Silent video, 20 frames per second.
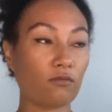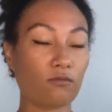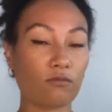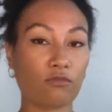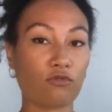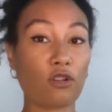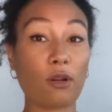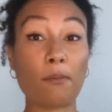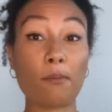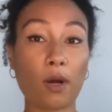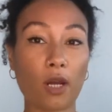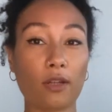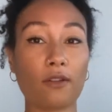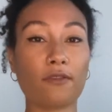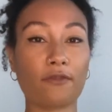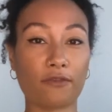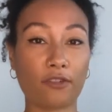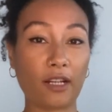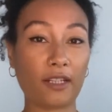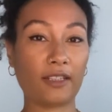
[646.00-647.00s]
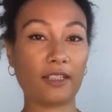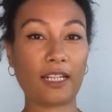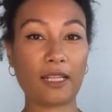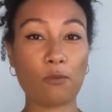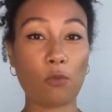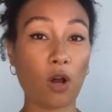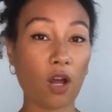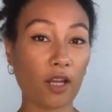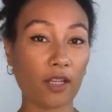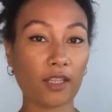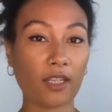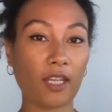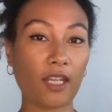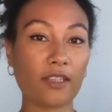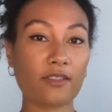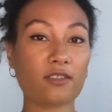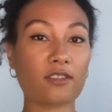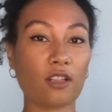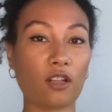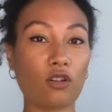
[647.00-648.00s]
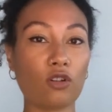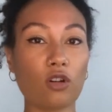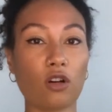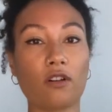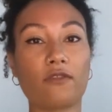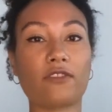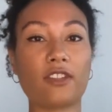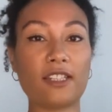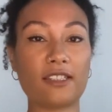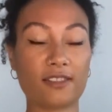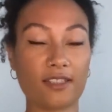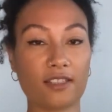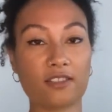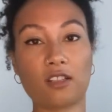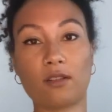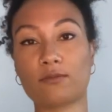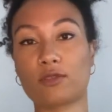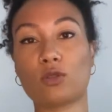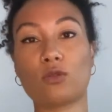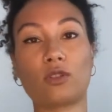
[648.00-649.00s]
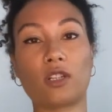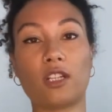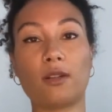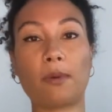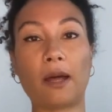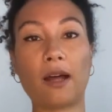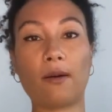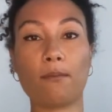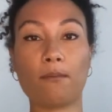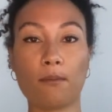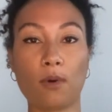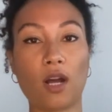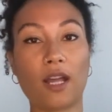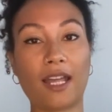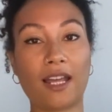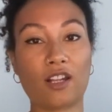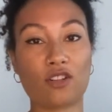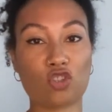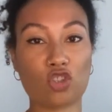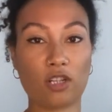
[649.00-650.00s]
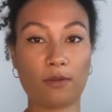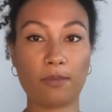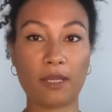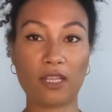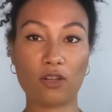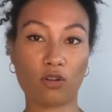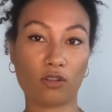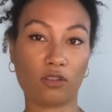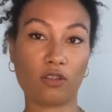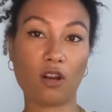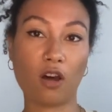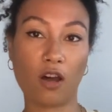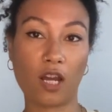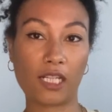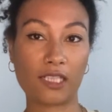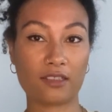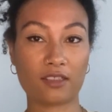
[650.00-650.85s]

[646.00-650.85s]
remote friendly working, so a lot of these things I'm talking about might actually be online,